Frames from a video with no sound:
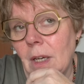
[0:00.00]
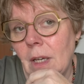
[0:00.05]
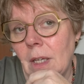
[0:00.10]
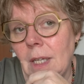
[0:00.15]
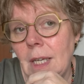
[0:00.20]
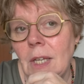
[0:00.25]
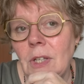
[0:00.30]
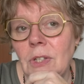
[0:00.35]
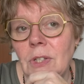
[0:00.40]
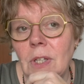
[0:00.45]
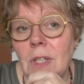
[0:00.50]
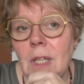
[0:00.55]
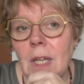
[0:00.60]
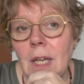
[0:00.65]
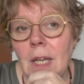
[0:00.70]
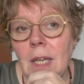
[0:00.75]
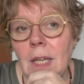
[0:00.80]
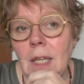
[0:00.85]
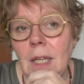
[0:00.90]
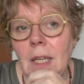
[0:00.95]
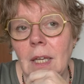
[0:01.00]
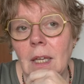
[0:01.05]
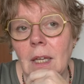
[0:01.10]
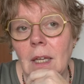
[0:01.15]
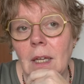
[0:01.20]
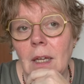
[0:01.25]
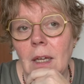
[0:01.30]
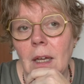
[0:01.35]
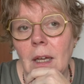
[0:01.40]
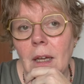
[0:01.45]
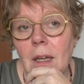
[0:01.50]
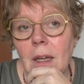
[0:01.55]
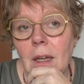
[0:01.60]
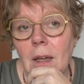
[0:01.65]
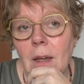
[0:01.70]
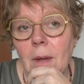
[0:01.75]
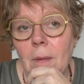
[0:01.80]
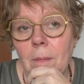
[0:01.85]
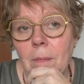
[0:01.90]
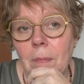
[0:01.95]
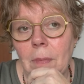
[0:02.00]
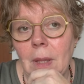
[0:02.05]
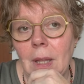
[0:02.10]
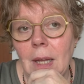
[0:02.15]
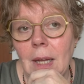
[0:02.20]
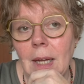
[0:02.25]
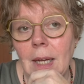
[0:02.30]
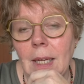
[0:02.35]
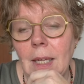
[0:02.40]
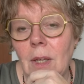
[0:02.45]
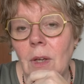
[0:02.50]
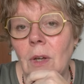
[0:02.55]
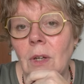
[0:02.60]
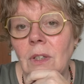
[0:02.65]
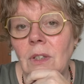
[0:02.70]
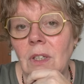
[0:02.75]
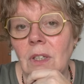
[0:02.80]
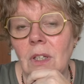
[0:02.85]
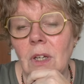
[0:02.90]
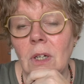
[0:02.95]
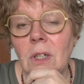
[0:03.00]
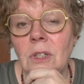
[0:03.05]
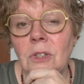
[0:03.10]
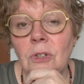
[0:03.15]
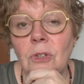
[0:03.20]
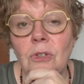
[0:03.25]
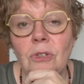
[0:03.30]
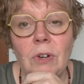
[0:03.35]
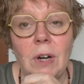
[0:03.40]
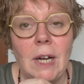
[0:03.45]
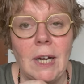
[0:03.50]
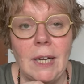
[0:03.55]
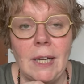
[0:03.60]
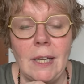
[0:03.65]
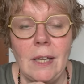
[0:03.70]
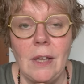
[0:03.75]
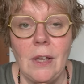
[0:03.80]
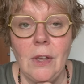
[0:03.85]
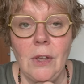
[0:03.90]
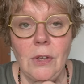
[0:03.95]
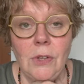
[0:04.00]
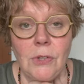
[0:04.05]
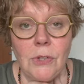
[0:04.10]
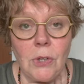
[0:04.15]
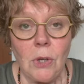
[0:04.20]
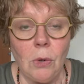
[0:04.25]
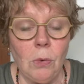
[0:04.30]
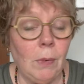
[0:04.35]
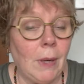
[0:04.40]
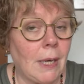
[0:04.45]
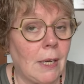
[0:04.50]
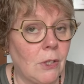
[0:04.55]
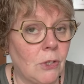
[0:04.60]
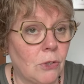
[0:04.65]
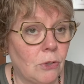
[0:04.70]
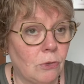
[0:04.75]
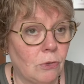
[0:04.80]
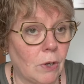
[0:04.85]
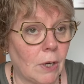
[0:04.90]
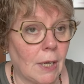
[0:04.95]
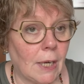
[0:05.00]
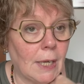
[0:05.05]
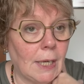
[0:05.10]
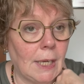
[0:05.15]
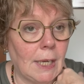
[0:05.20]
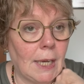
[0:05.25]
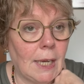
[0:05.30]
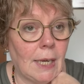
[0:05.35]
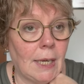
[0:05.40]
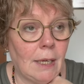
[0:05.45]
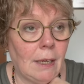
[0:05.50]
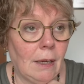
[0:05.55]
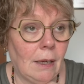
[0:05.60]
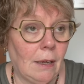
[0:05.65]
Yesterday I hung the yarn to dry, so when it's dry and